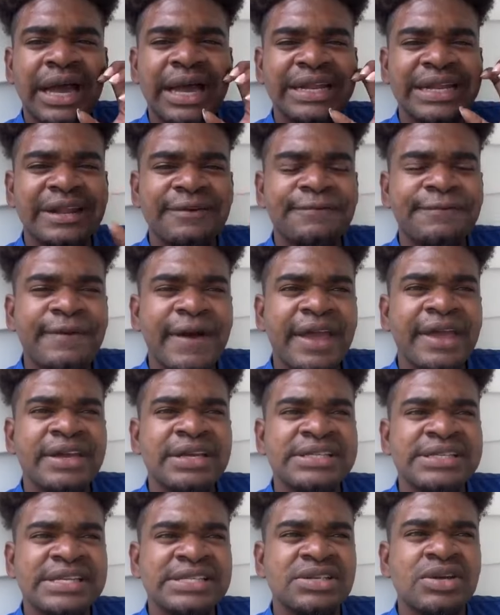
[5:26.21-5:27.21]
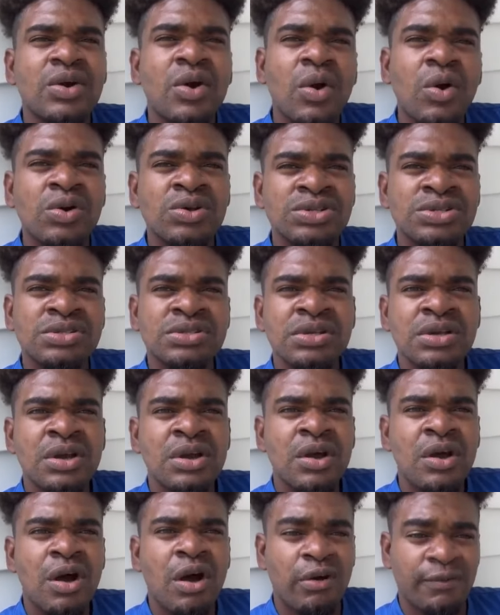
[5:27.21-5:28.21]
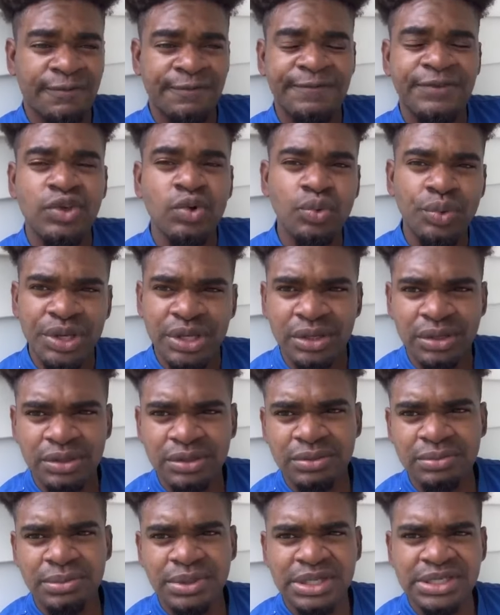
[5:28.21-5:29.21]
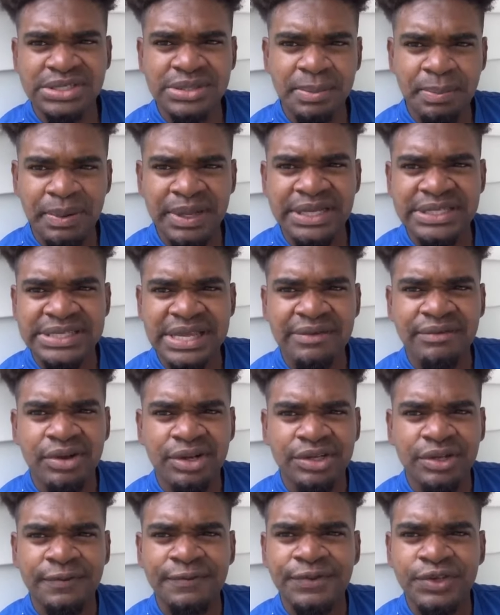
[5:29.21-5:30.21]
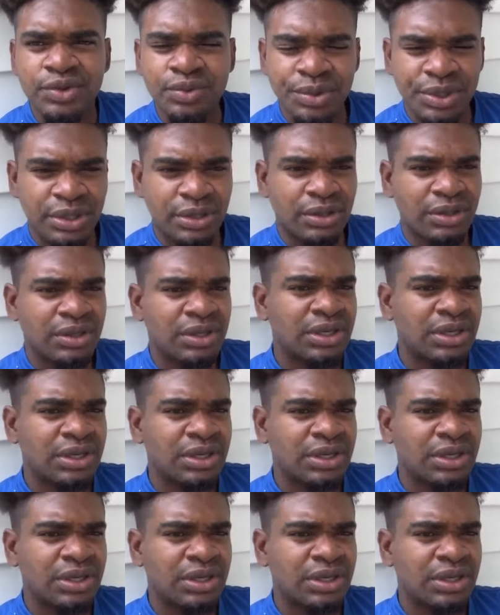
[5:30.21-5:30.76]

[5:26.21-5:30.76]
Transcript: and that fire is as a cause of fuel because the planes have a lot of fuel